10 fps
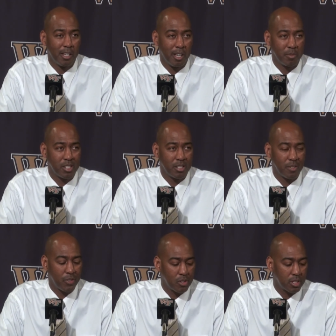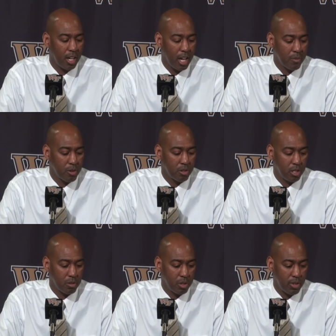Um, this is the first game where you
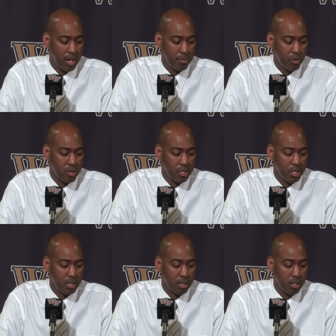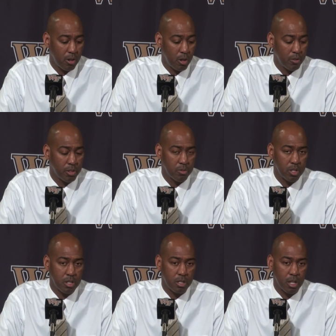know we've had more and turnovers,
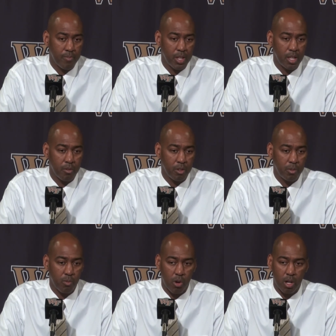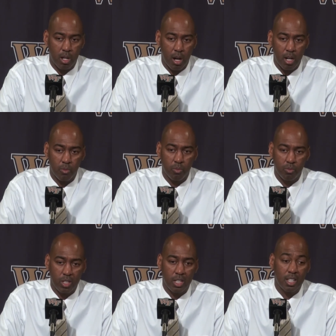which is something that we've been working on
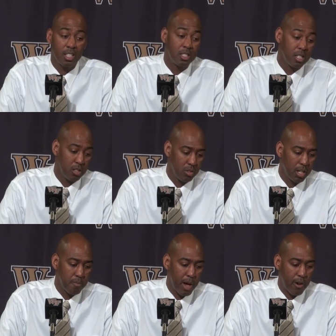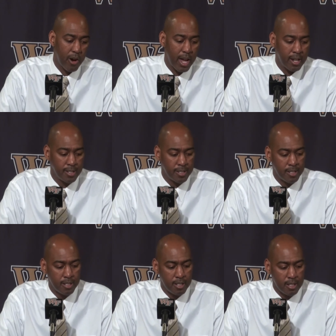and we need to continue to get better at.
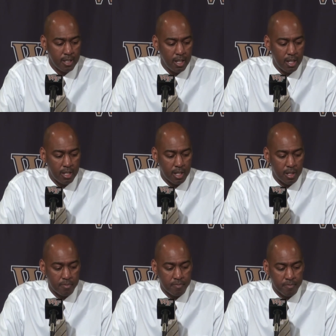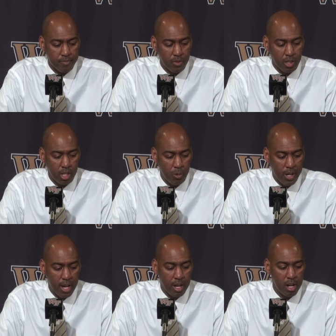And um, you know we
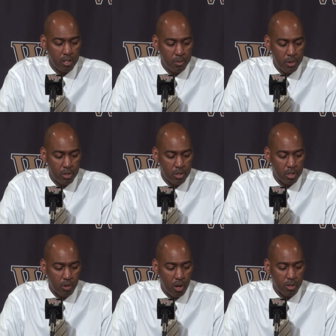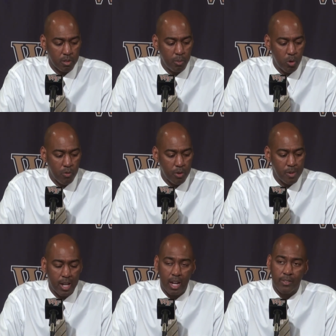got contributions across the board from
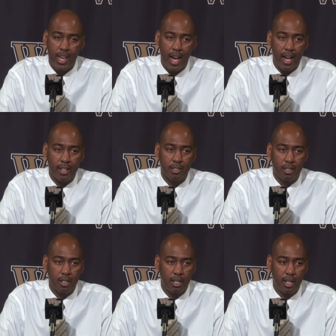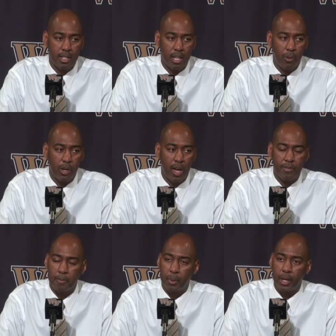a lot of guys, and, and that's how we have
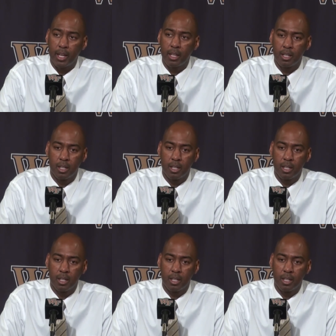to play.